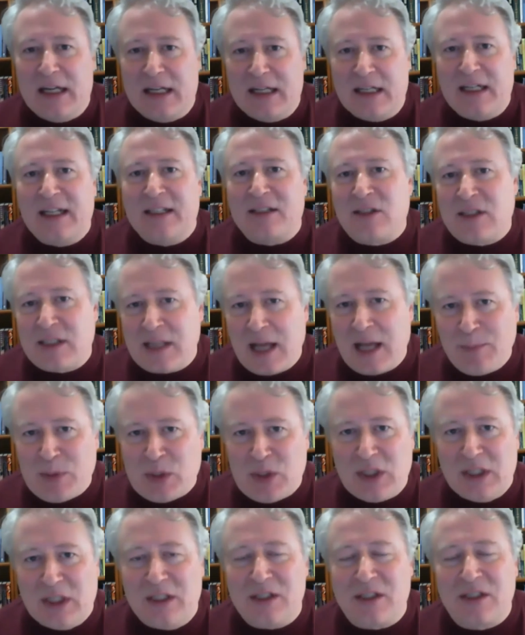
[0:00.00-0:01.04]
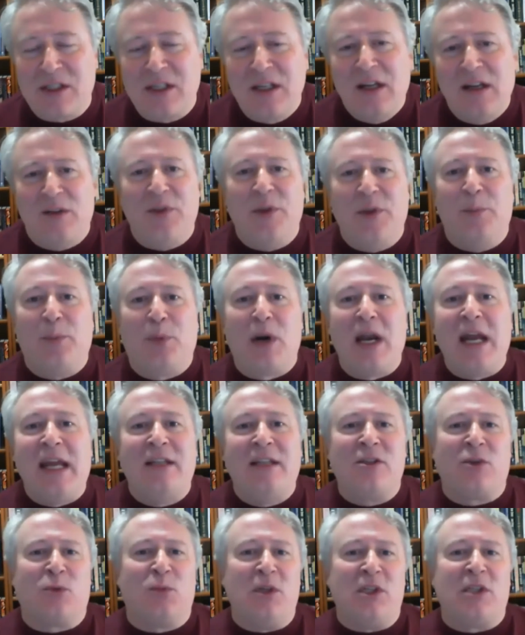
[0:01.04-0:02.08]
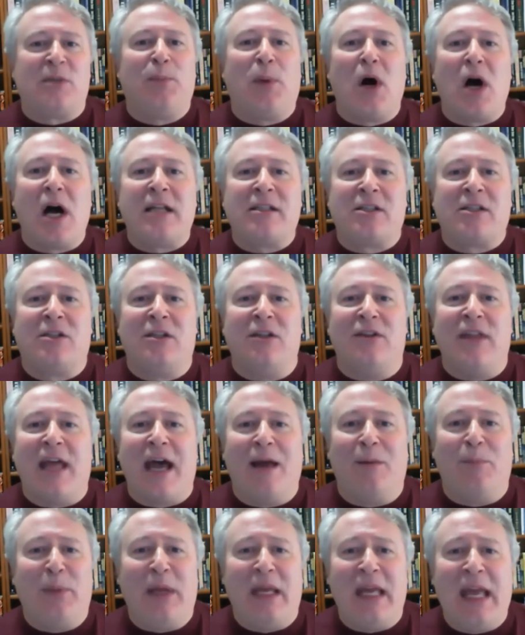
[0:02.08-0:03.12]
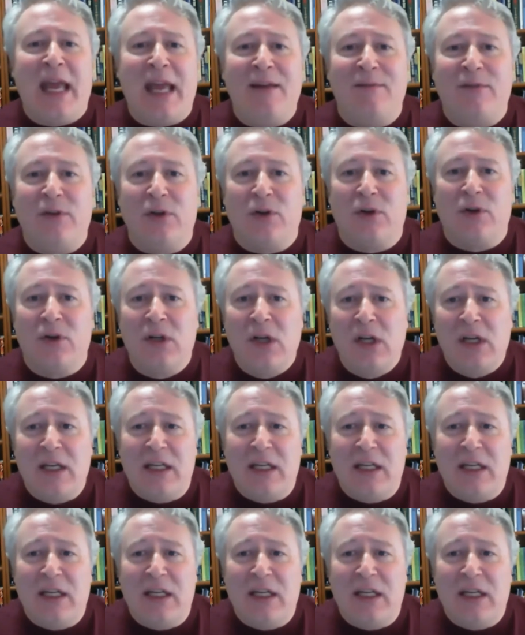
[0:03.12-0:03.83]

a substance, the brain's response to that behavior